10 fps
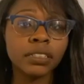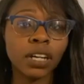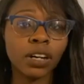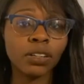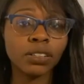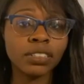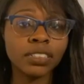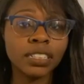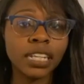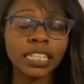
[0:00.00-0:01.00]
So
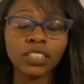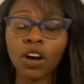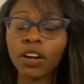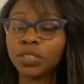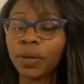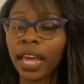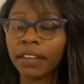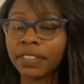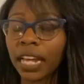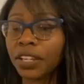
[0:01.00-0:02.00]
as long as you
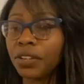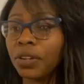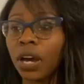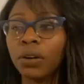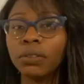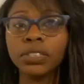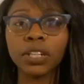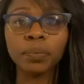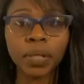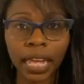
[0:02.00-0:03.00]
have like, you know,
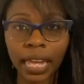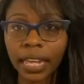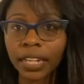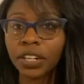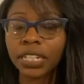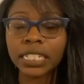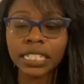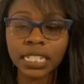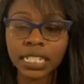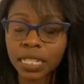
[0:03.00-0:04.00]
your plan, your
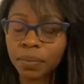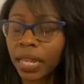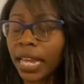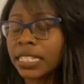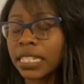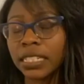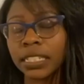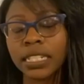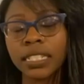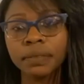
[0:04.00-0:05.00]
contingency plans, and
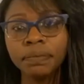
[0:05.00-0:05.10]
just